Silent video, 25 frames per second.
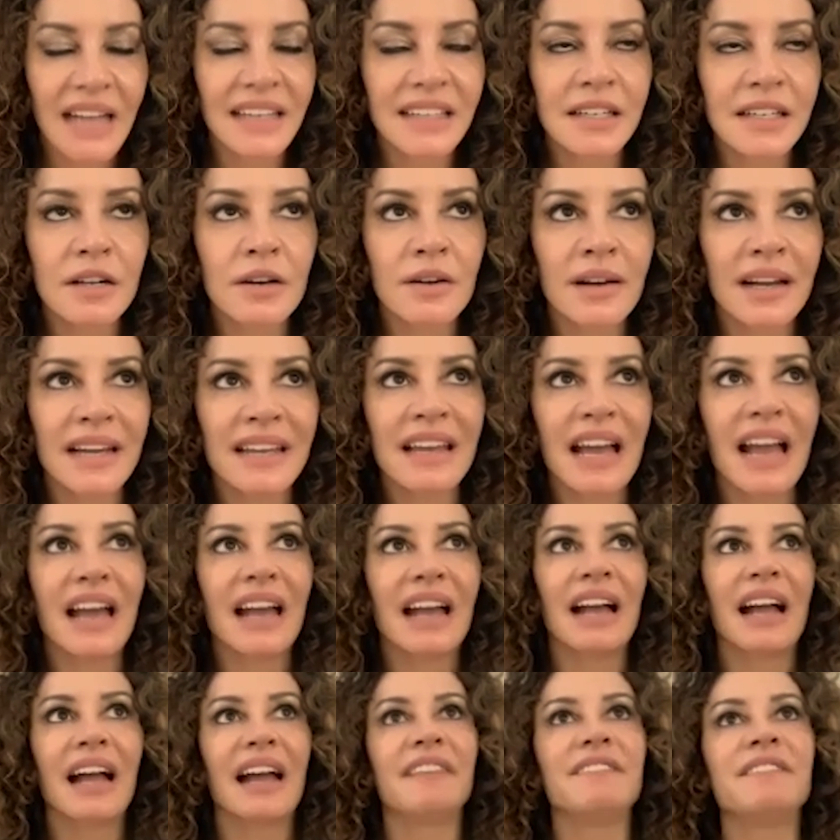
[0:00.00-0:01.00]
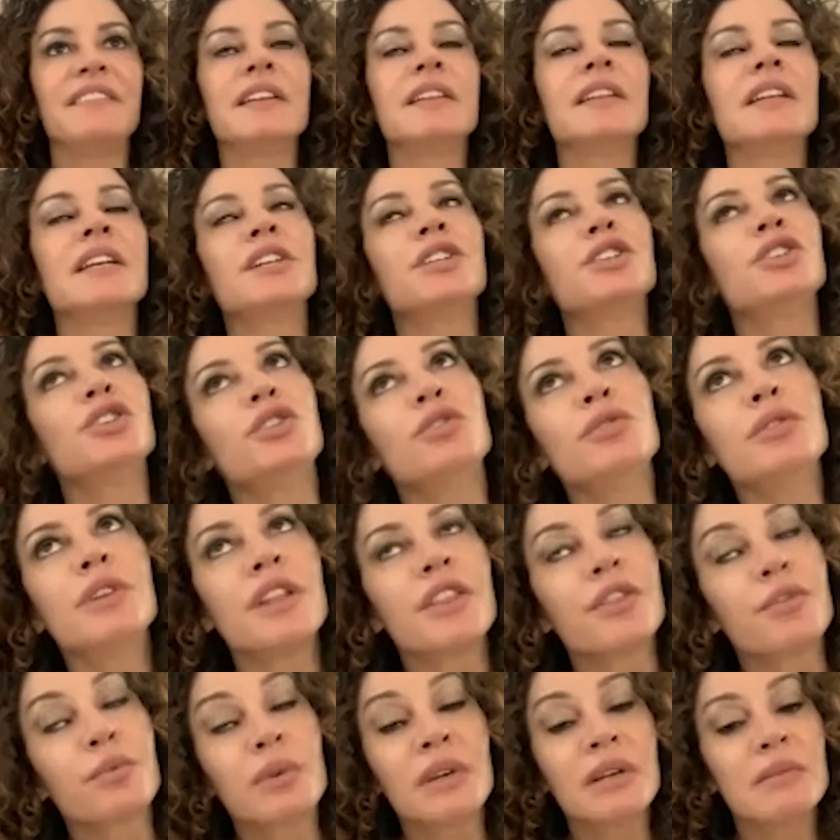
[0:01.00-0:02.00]
you know, I I feel like two
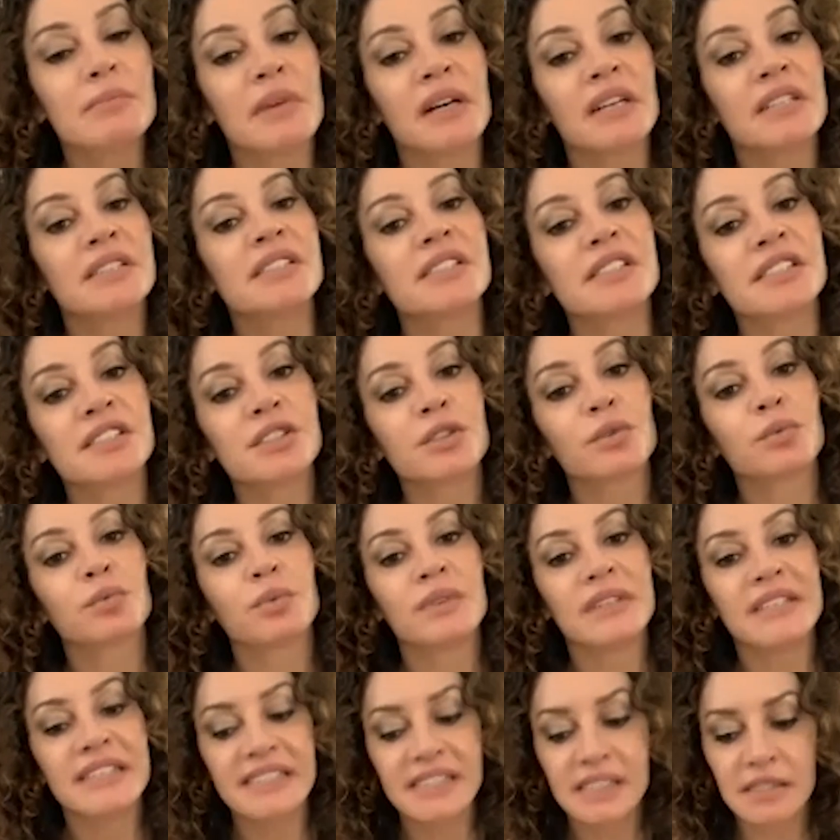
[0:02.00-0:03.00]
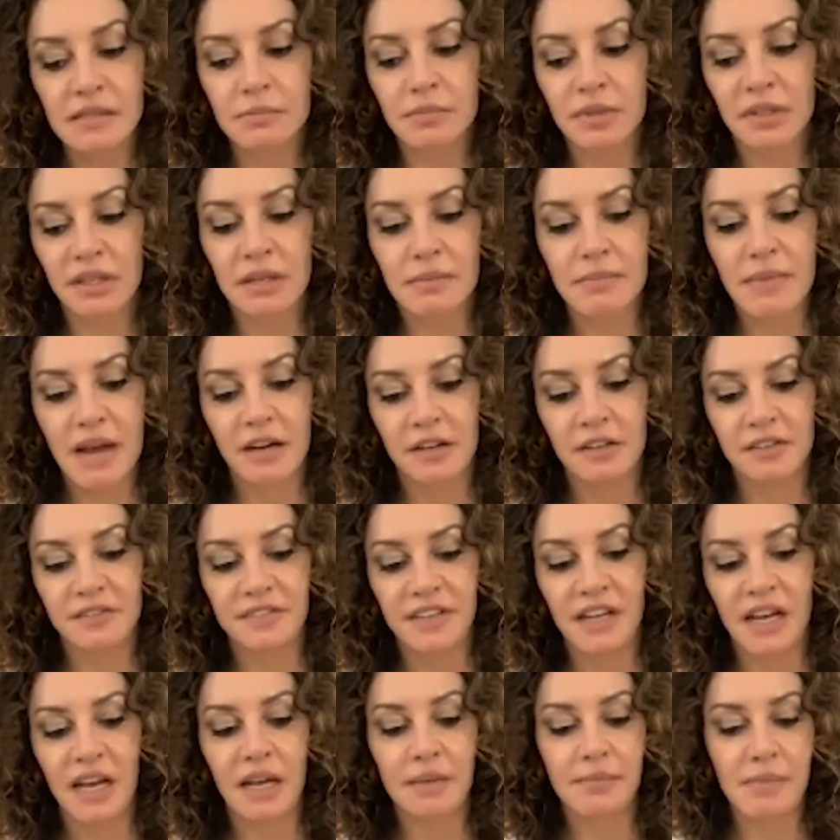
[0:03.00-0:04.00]
to three months is a reasonable amount of
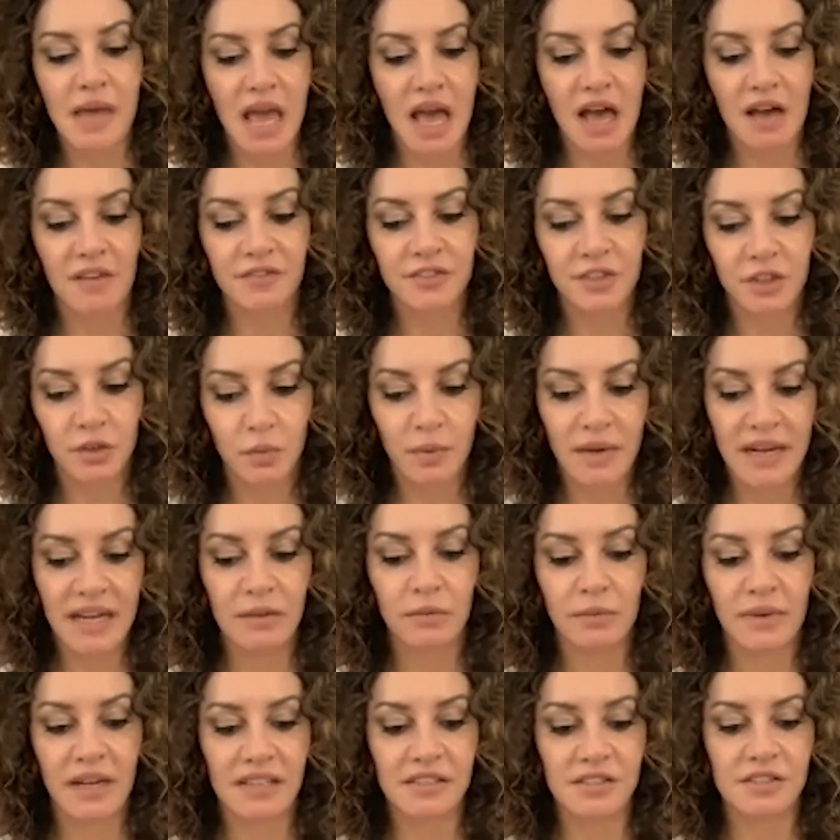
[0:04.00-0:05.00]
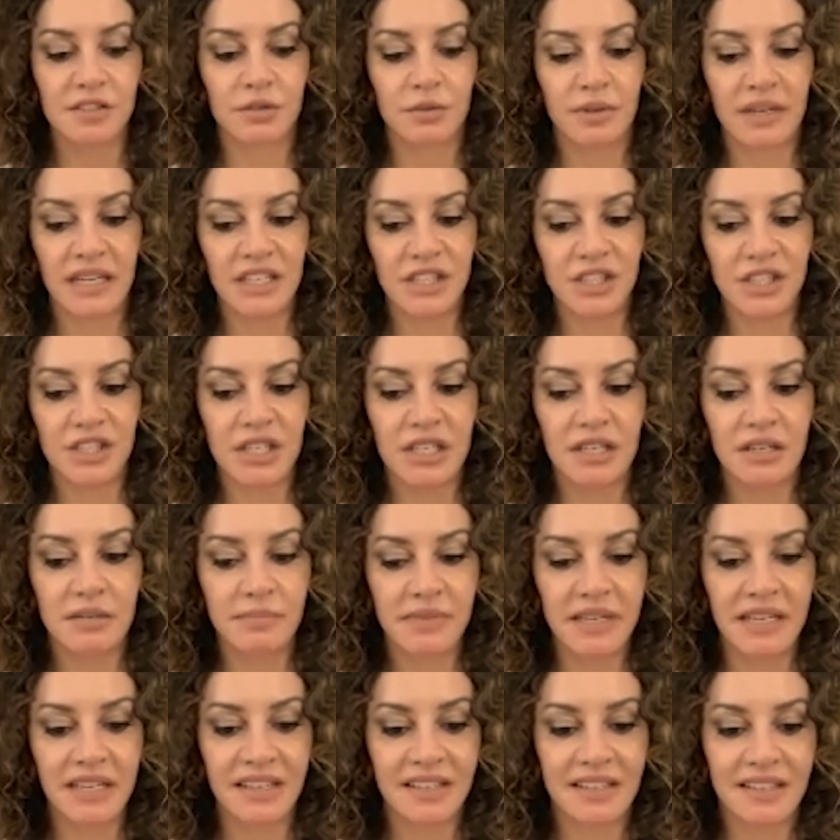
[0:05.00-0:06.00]
time after weight restoration
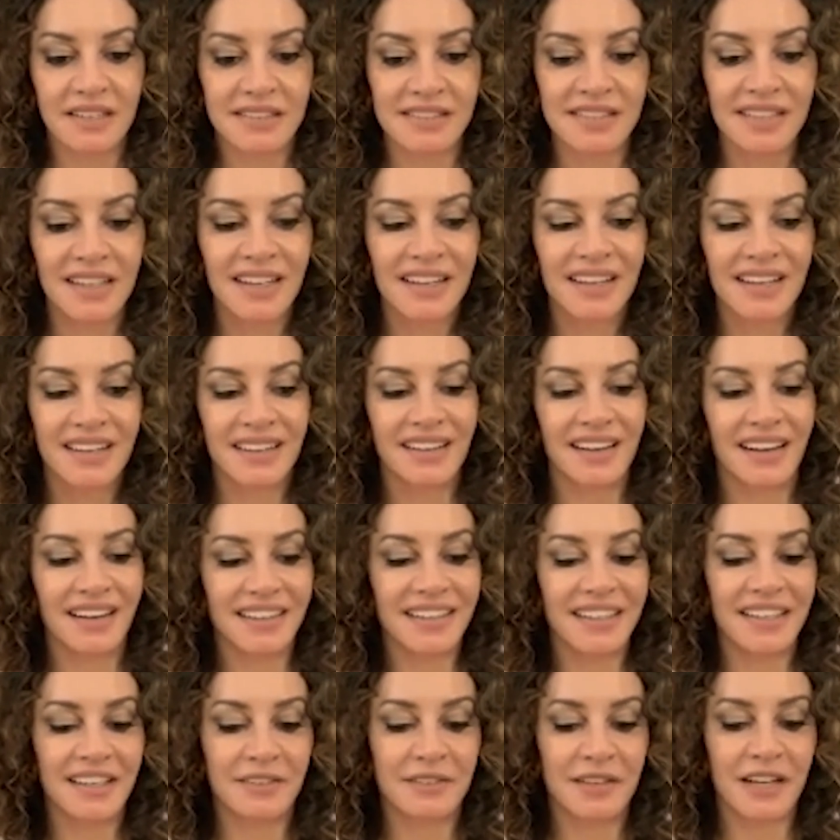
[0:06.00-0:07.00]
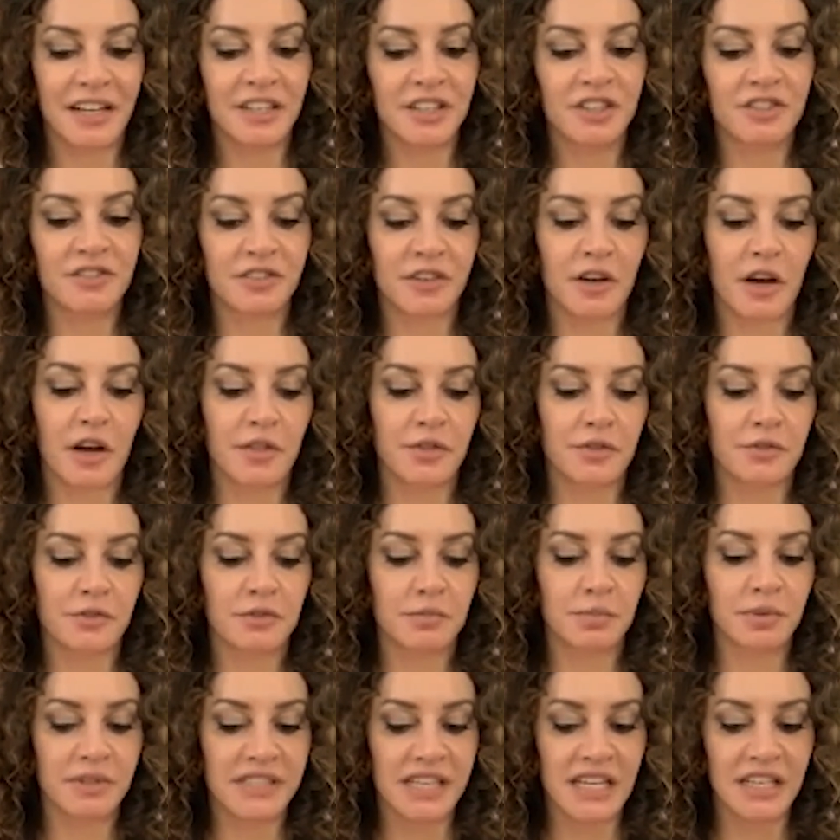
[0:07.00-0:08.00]
because you know now you've gone through
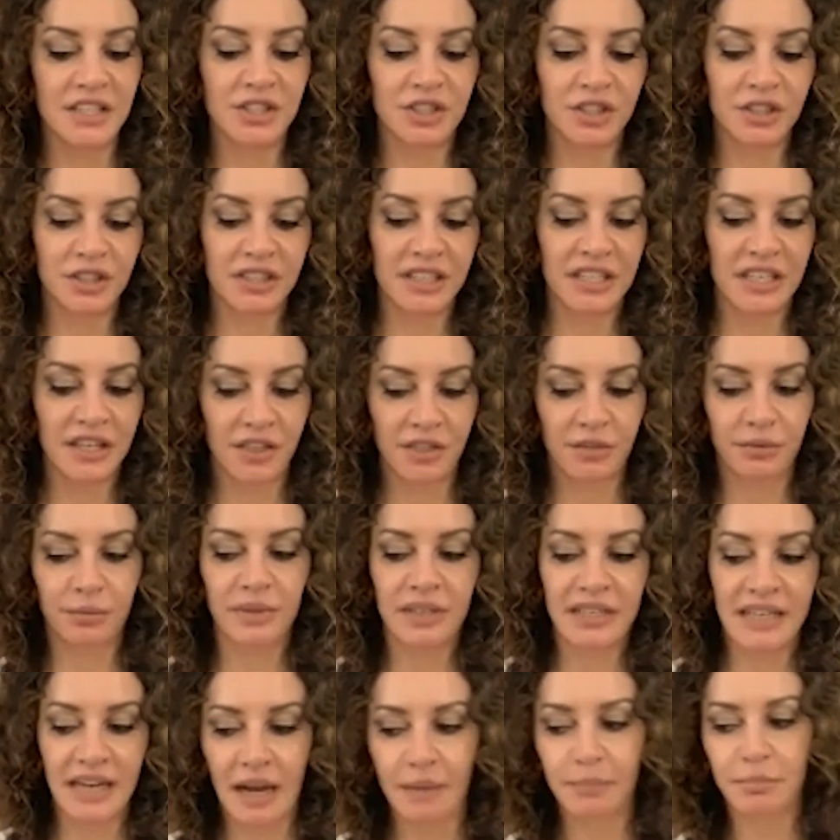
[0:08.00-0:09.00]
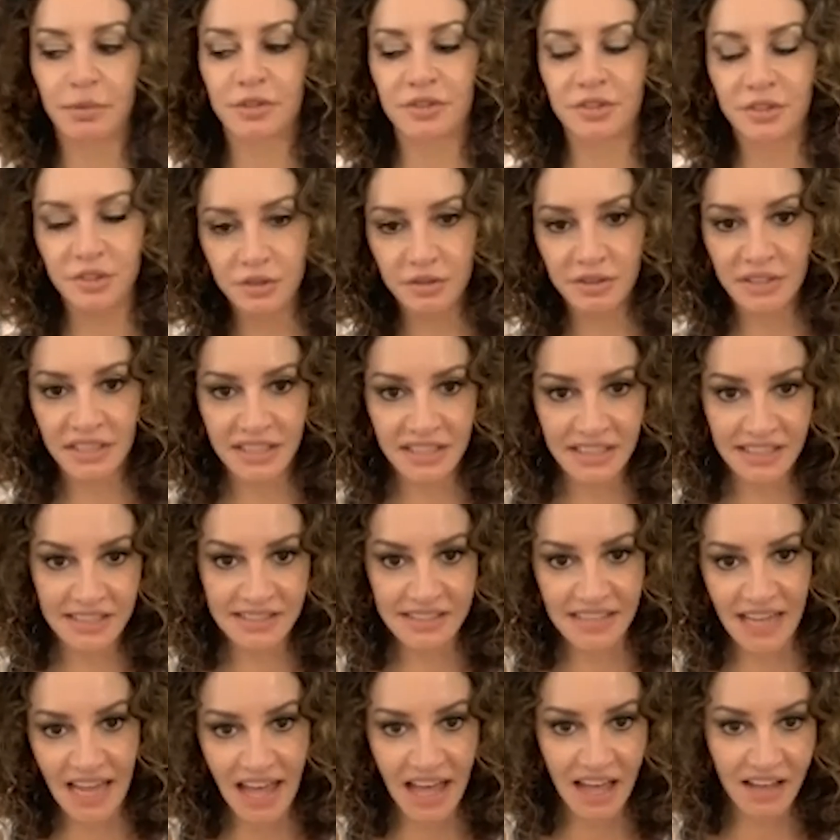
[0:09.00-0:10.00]
potentially three opportunities
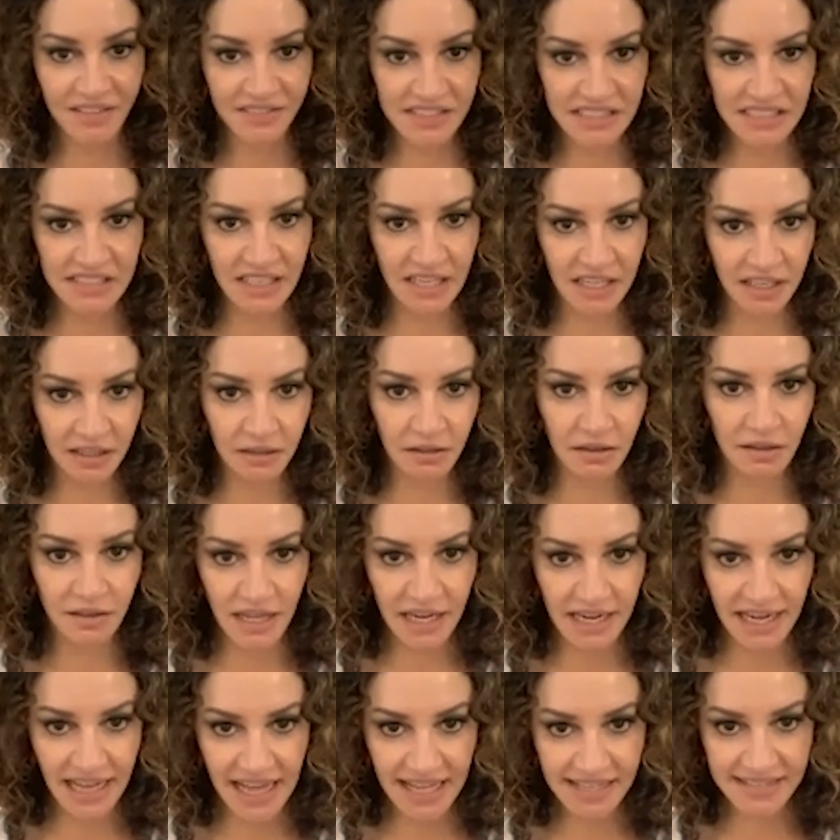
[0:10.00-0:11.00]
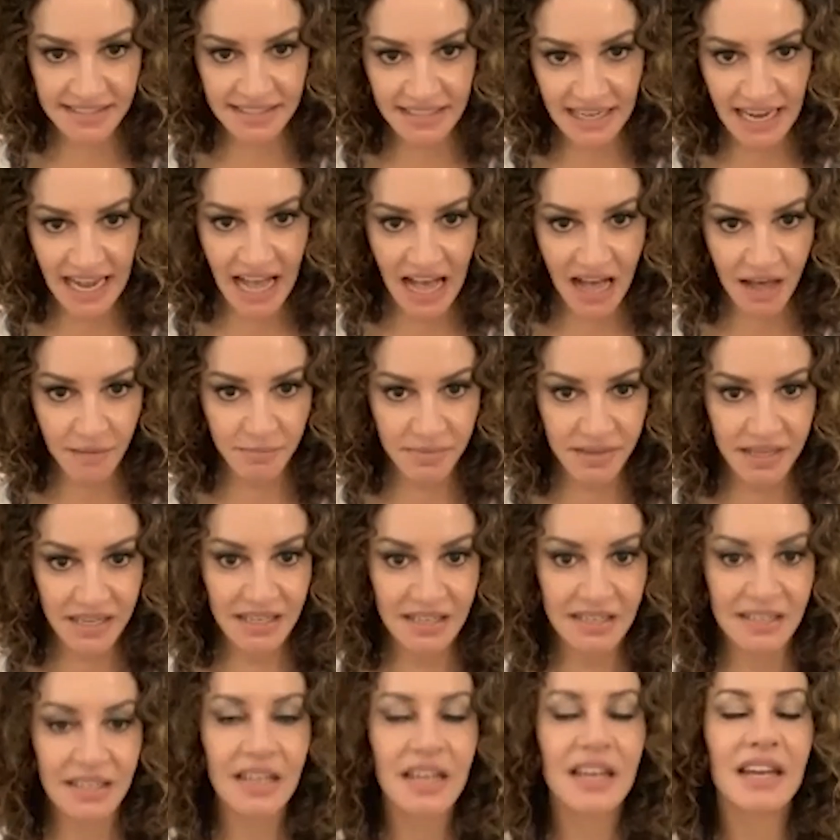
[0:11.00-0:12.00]
to have a cycle that hasn't
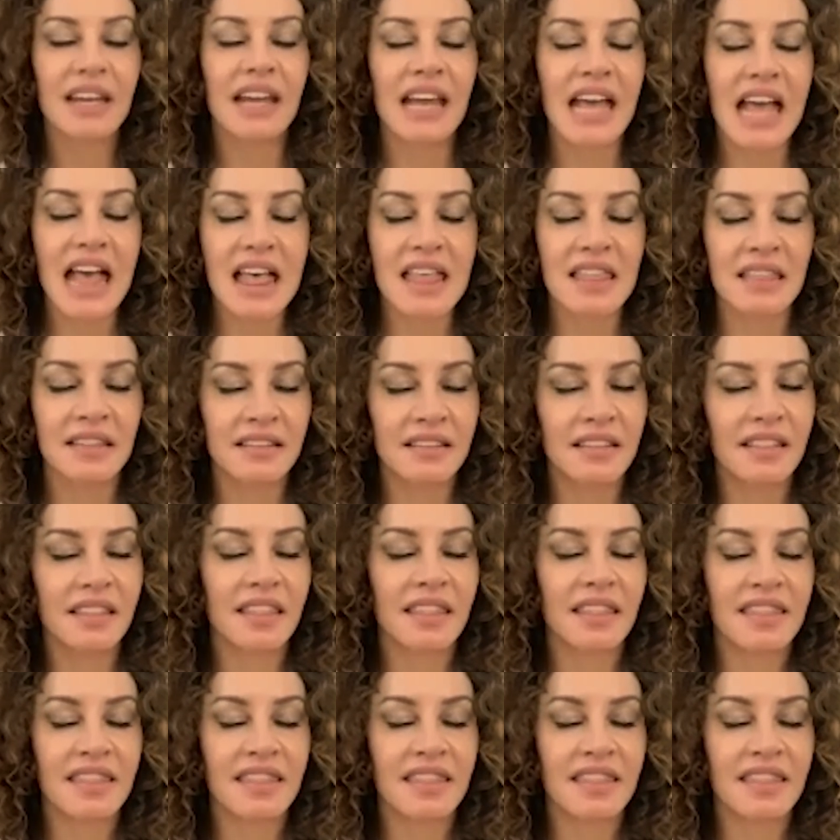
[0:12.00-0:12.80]
happened and